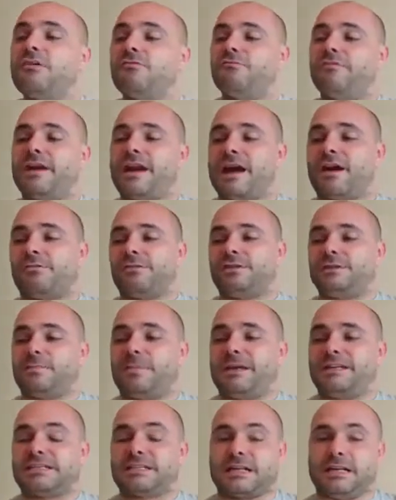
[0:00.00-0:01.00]
Renown is
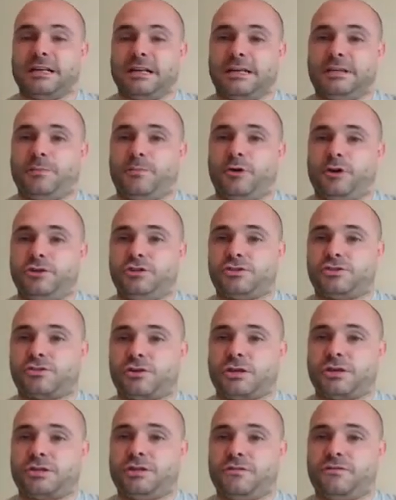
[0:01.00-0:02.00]
basically like the point
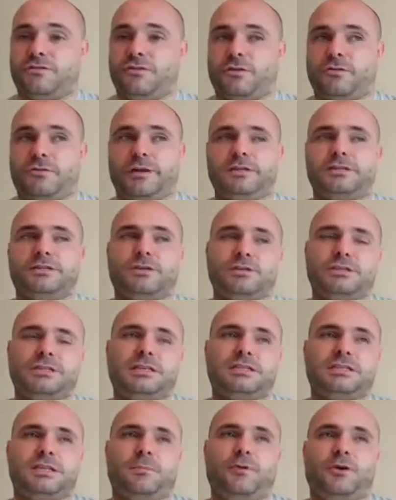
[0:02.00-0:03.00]
structure for it. So
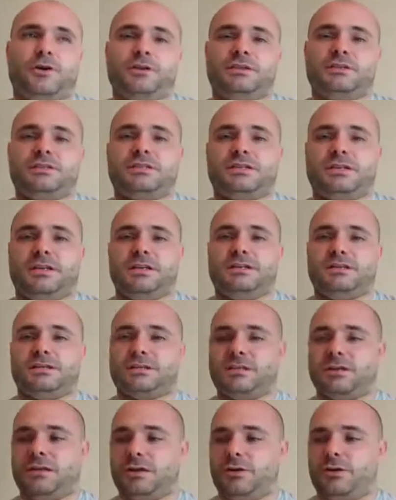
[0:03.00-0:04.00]
60 points
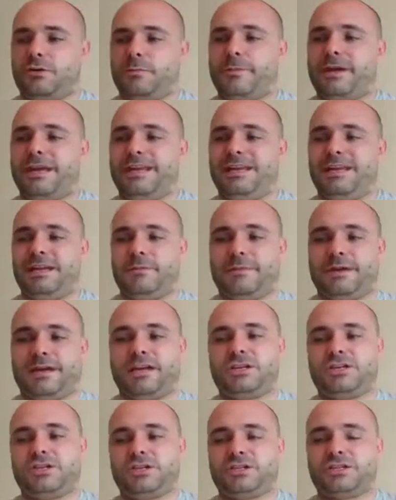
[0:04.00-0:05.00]
is, a
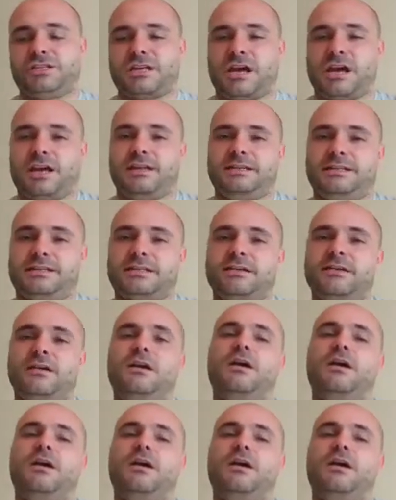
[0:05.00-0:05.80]
medium-ish size.